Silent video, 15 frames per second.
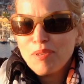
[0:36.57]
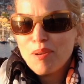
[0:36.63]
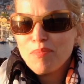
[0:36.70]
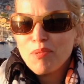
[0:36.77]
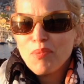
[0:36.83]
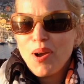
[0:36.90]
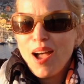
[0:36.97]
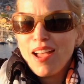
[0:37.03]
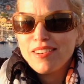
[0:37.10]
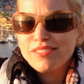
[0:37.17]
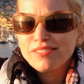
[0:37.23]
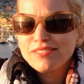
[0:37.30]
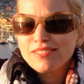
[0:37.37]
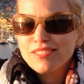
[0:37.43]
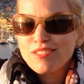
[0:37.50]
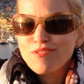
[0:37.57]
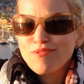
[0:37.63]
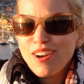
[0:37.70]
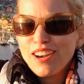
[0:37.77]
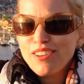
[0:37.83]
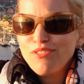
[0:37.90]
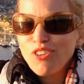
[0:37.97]
number one,
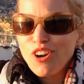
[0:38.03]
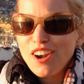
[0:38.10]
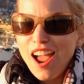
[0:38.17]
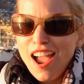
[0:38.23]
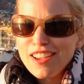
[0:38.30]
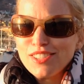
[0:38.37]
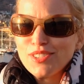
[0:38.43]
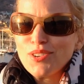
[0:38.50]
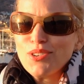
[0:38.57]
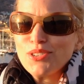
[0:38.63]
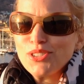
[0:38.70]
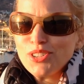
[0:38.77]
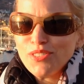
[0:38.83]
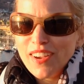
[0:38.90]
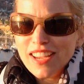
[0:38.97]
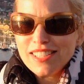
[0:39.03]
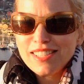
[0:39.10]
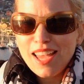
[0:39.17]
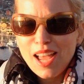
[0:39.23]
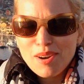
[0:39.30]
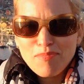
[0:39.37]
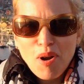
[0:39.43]
Ready for an ice cold cerveza
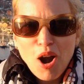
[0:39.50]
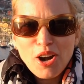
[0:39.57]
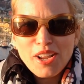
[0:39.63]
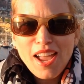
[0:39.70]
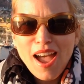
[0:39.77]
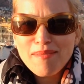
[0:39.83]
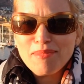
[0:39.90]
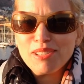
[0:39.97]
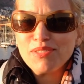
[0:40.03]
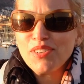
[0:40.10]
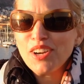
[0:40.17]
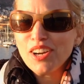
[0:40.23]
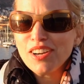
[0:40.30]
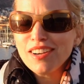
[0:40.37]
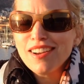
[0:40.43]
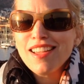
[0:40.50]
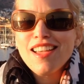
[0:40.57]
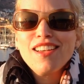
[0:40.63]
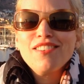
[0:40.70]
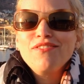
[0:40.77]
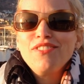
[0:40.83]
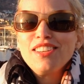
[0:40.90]
and a party atmosphere?
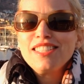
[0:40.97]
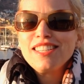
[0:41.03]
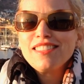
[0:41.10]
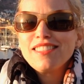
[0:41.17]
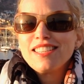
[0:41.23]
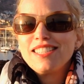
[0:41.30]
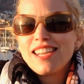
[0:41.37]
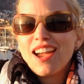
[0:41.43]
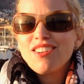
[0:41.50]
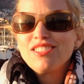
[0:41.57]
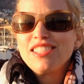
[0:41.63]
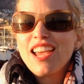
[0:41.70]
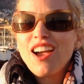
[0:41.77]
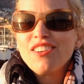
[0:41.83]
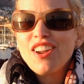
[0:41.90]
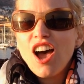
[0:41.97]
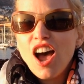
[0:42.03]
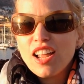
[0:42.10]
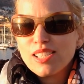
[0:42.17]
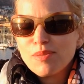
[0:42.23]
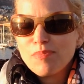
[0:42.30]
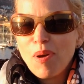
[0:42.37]
Visit the downtown
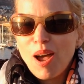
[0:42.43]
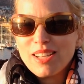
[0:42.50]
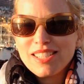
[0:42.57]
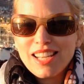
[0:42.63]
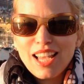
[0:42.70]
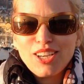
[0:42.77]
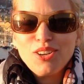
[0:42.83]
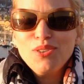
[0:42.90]
hotspots like